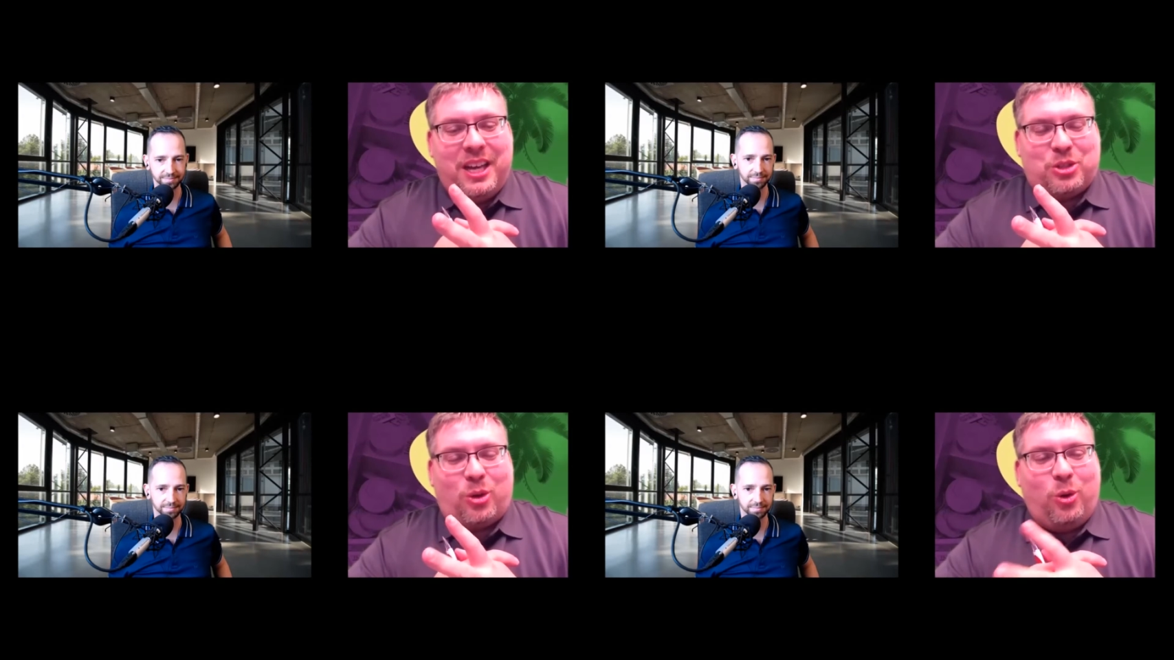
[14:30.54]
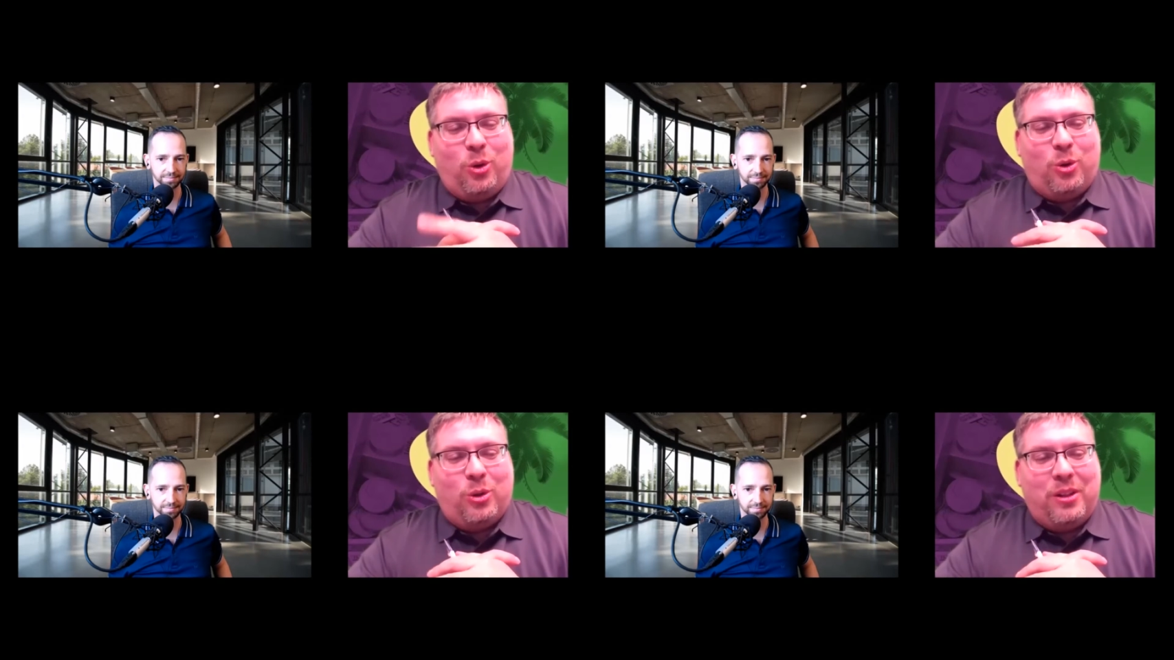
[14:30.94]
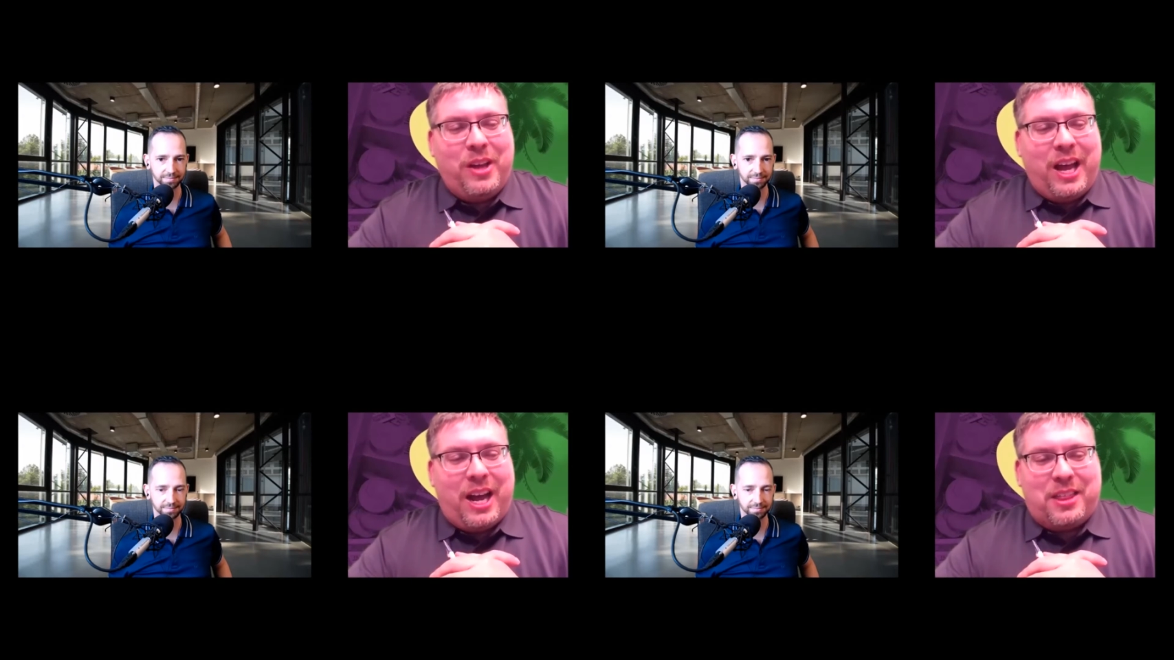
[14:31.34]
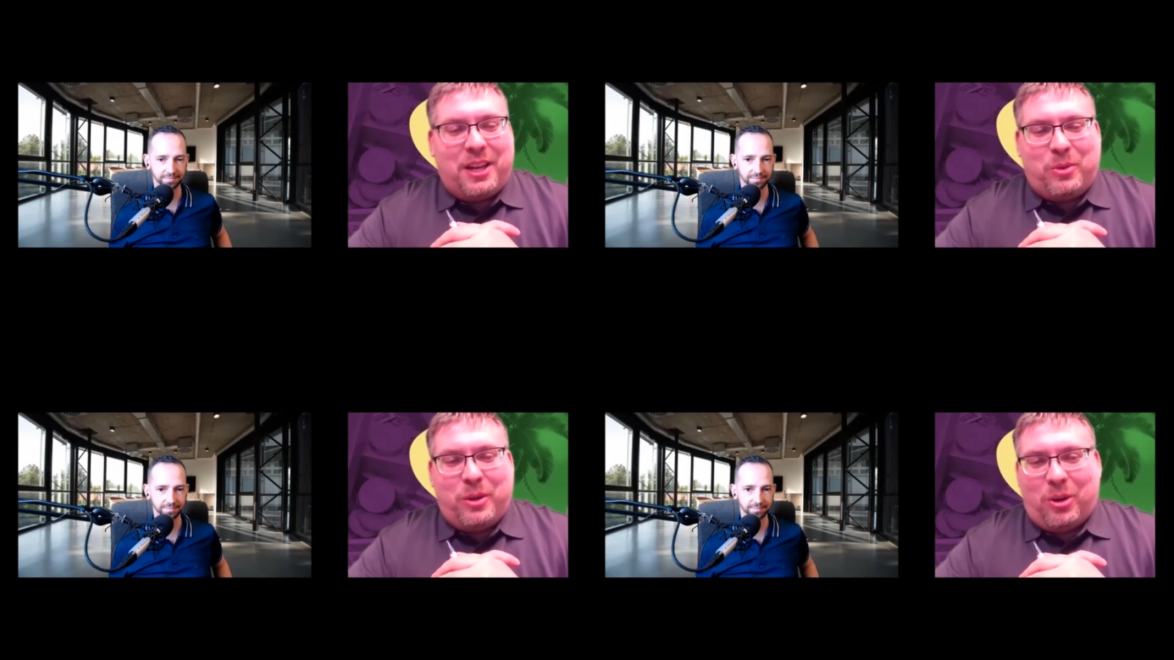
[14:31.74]
Speaker 1: as a whole i
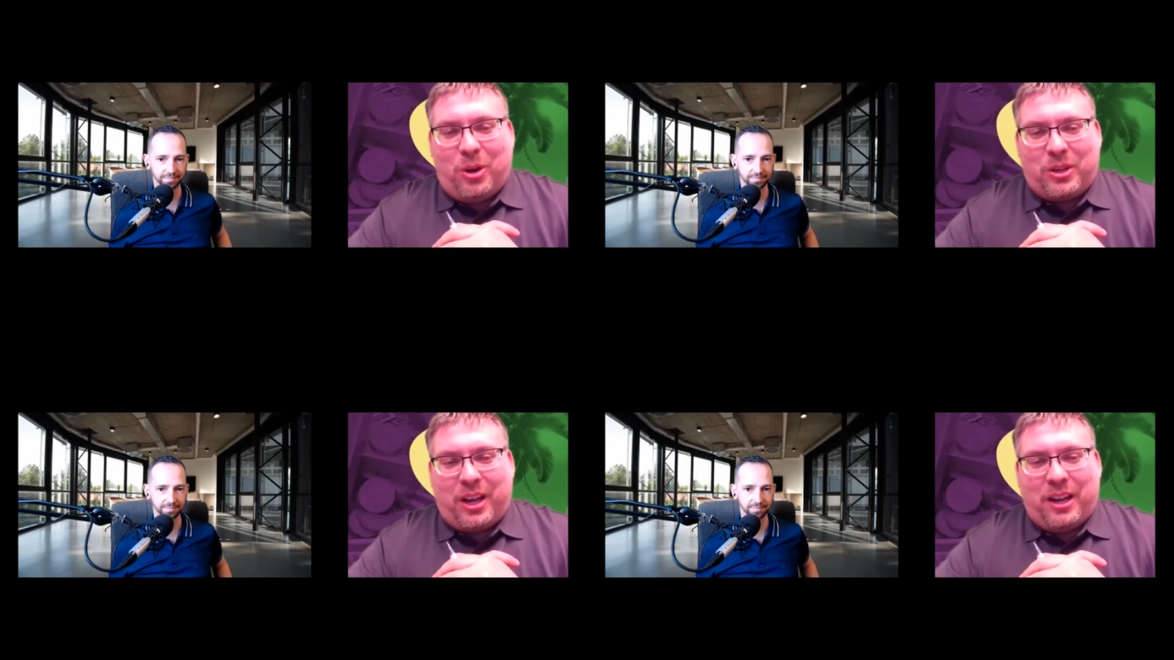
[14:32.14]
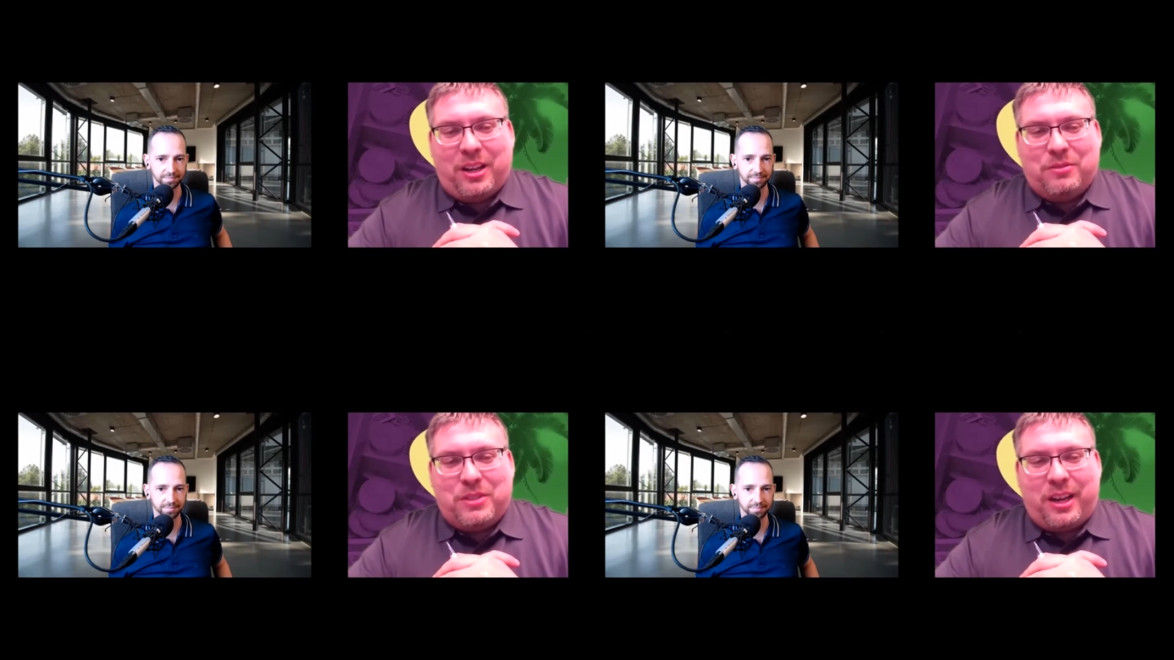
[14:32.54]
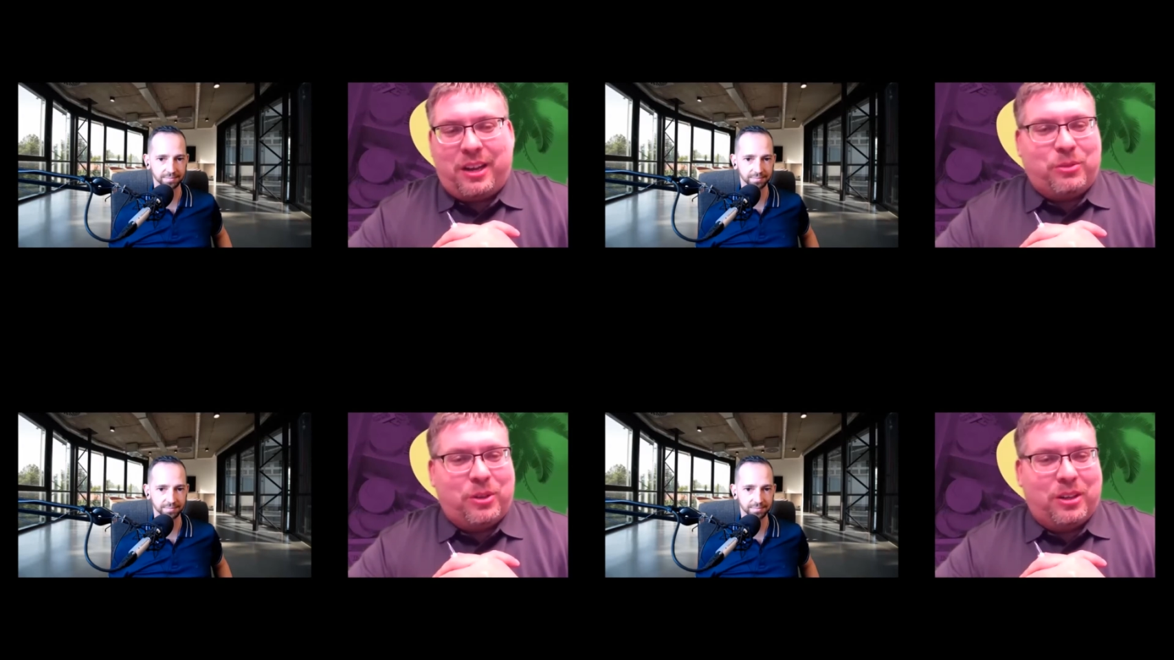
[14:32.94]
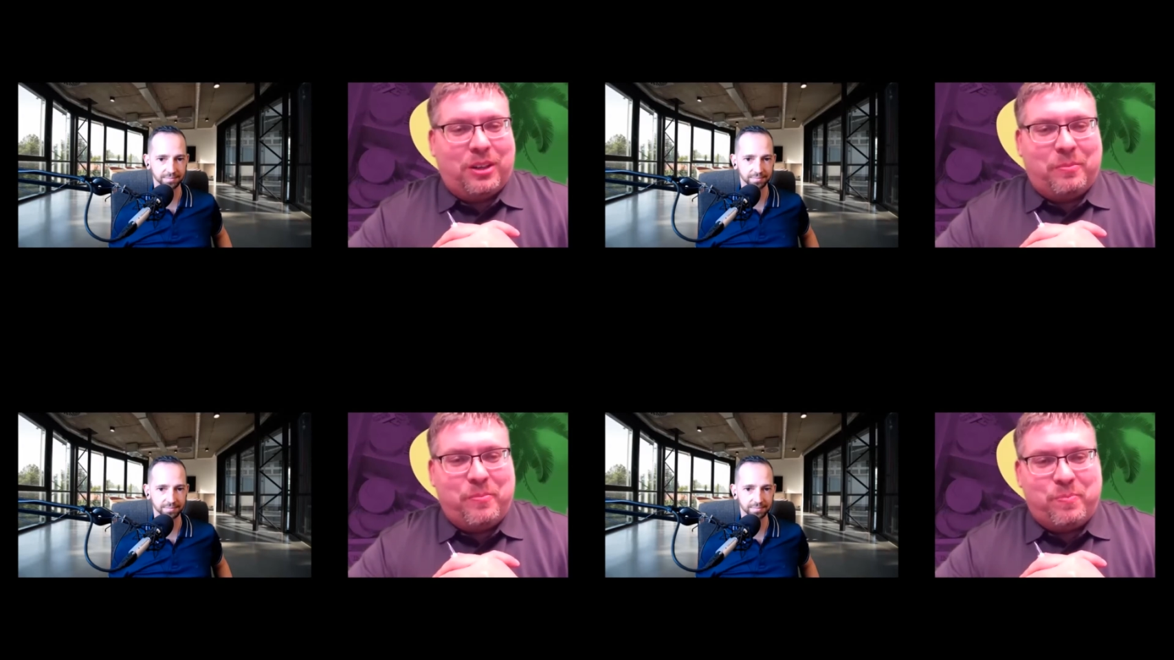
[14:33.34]
think we were all kind of taken for
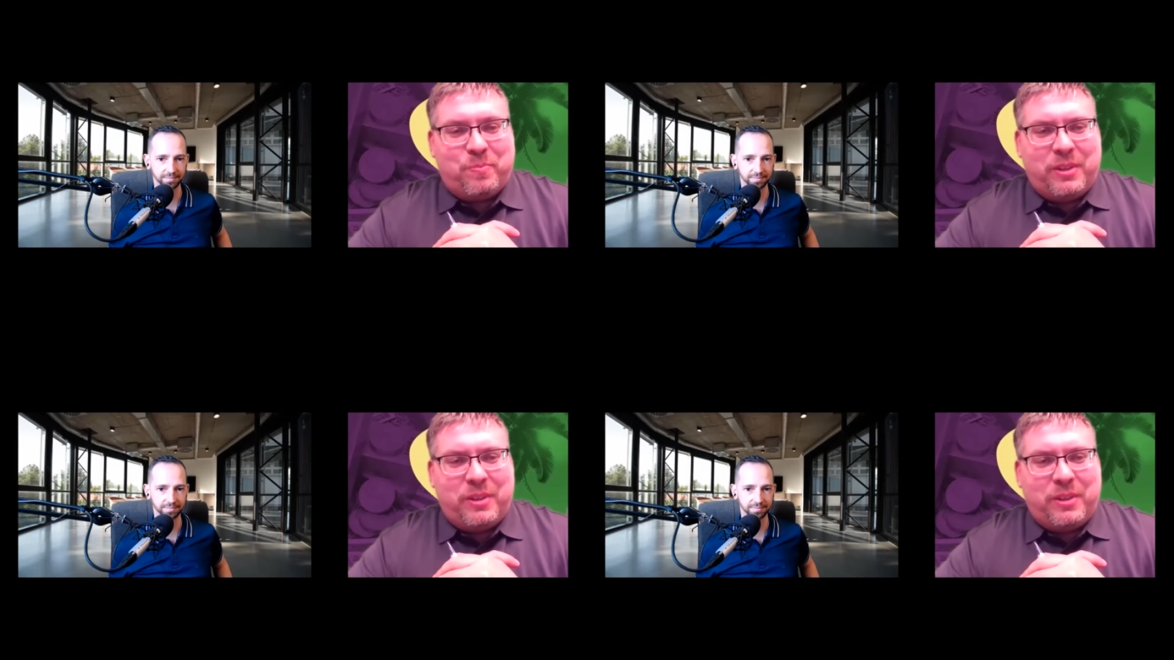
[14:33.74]
a